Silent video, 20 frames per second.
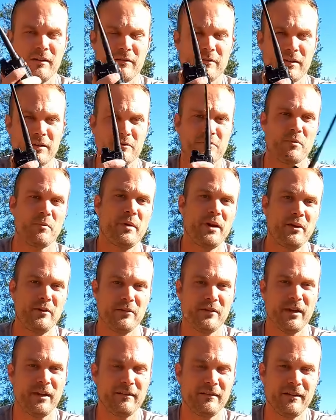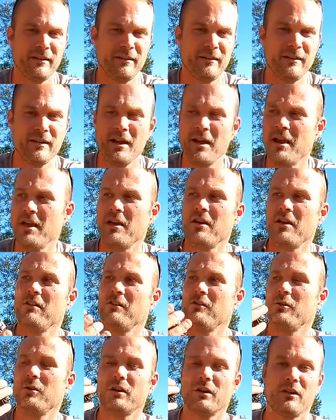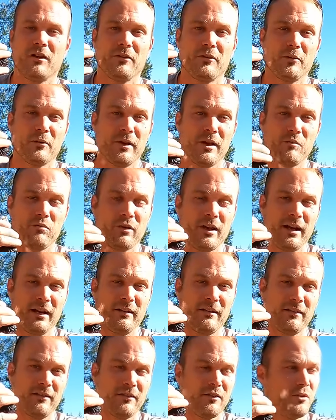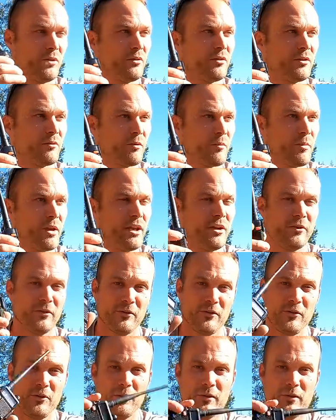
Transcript: If there's repeaters out there, you can also get practice using repeaters.